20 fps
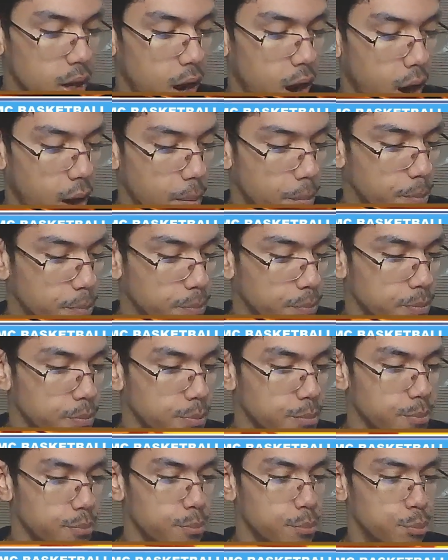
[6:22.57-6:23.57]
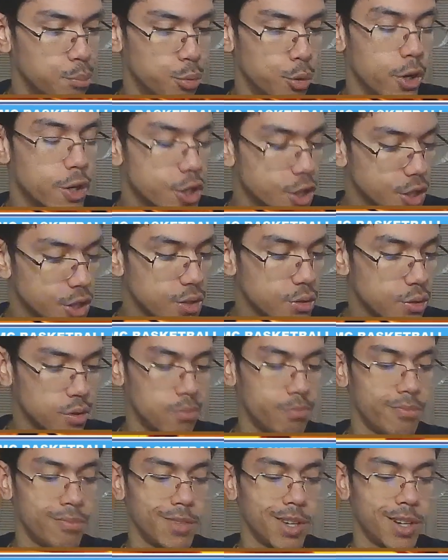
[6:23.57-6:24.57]
Um,
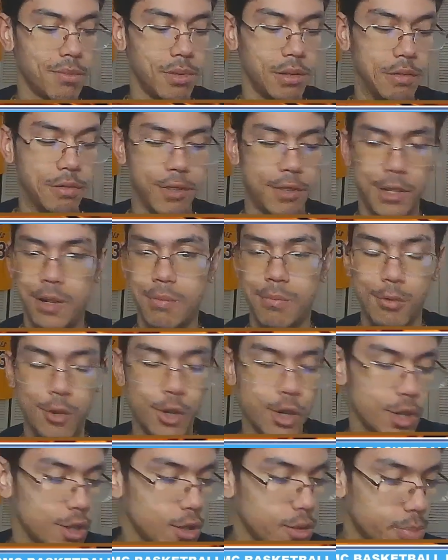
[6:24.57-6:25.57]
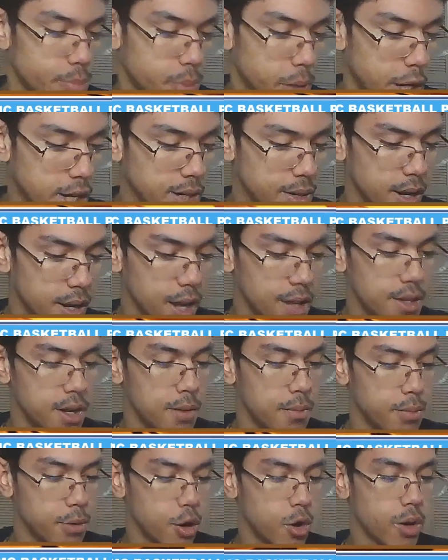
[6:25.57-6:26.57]
Bridges, I'm not a big fan of Bridges, but
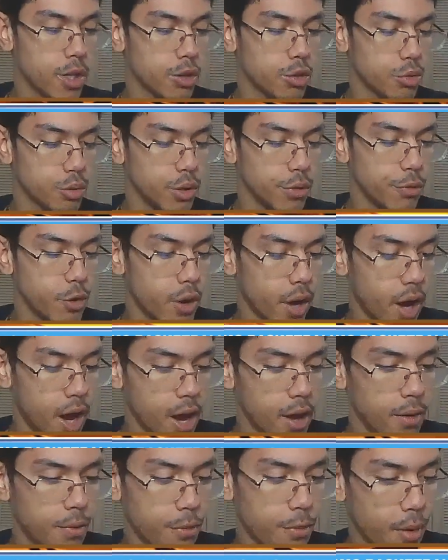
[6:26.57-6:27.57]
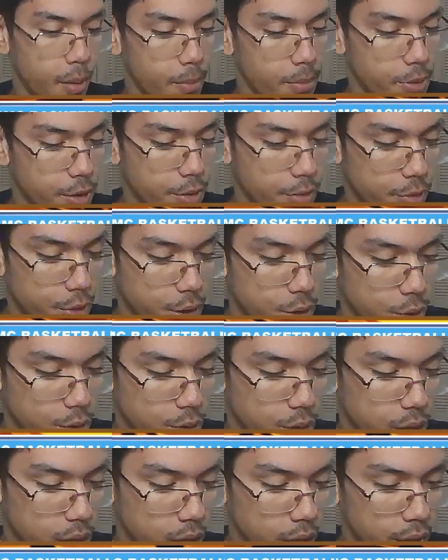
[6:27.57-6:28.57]
ended up going three for nine from the
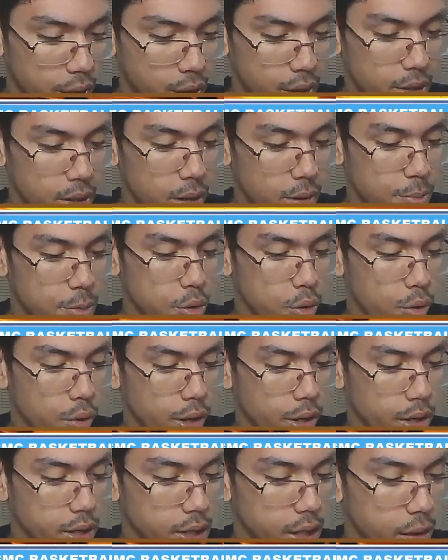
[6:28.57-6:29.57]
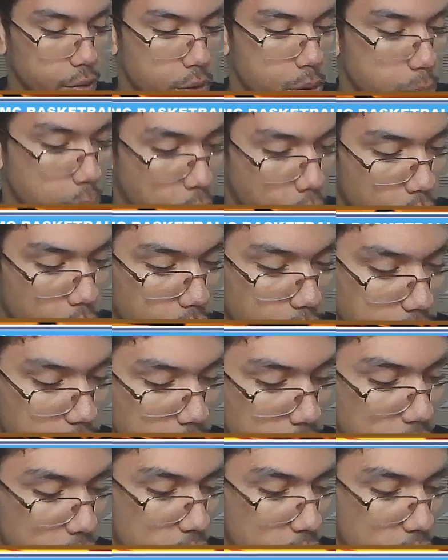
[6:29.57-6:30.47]
field and ended up scoring eleven points.